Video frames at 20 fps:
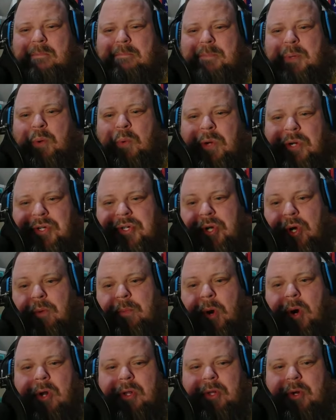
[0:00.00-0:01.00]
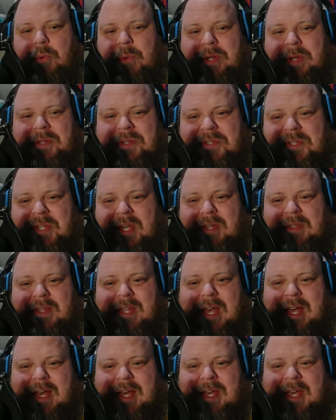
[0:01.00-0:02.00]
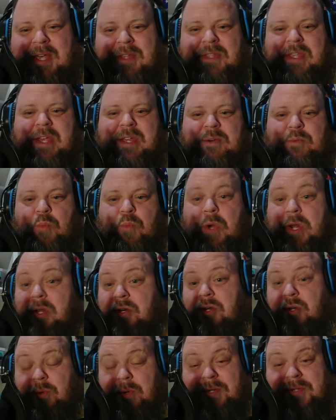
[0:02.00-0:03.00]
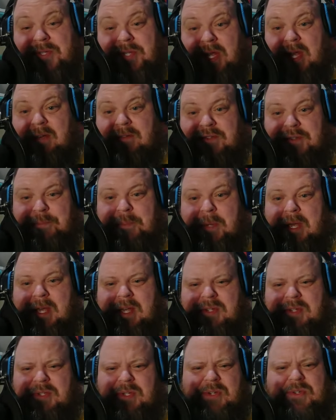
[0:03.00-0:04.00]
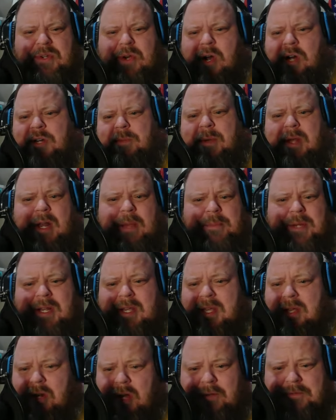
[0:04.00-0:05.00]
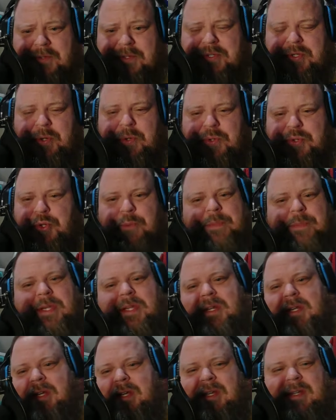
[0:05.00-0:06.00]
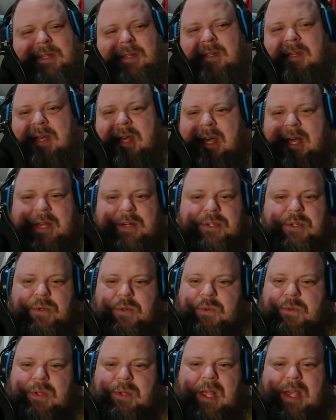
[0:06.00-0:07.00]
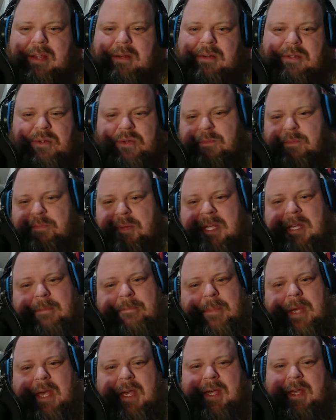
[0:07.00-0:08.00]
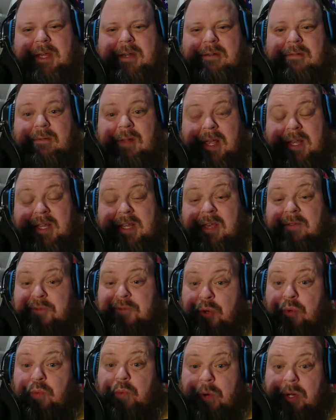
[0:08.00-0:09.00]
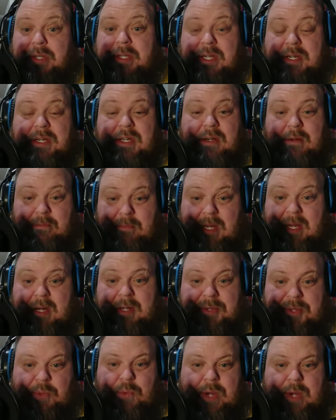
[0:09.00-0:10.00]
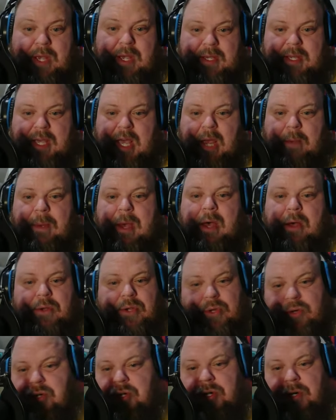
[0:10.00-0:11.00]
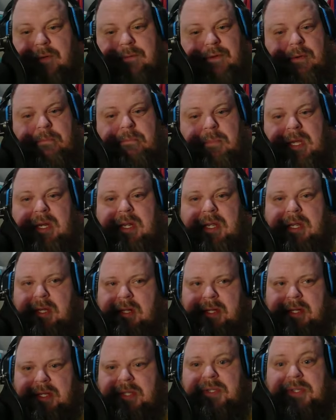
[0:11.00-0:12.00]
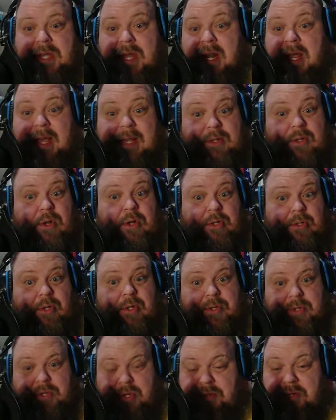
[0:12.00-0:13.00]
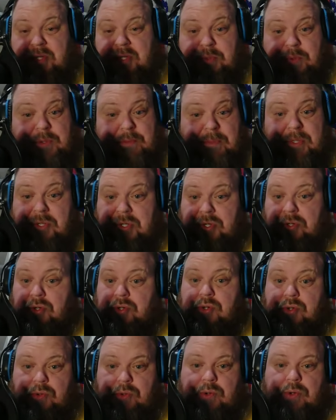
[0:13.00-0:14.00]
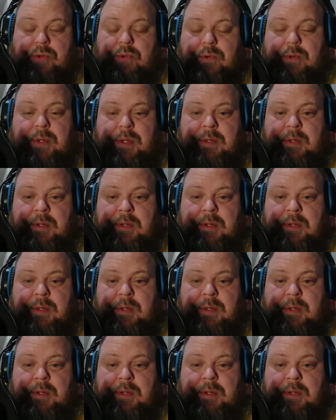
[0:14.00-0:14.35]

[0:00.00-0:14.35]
But when Joe Marler went and said that, and then went into a safe space and talked about I'm going to get off of social media, yeah, dude. Like, dude, be a man. Like, if you really didn't mean it the way it came out, you should have immediately said, "Hey, look, look, this was misconstrued.